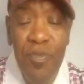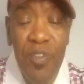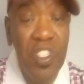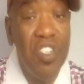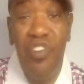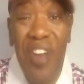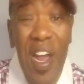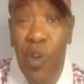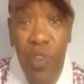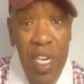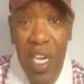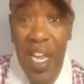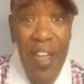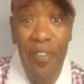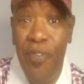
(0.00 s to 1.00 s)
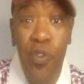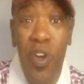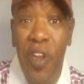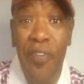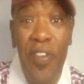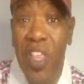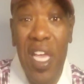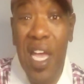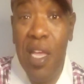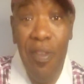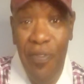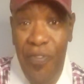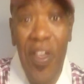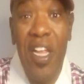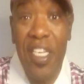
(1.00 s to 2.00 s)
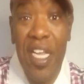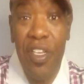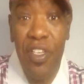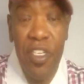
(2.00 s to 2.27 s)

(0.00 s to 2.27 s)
Surrounded, like 40, 50 feds up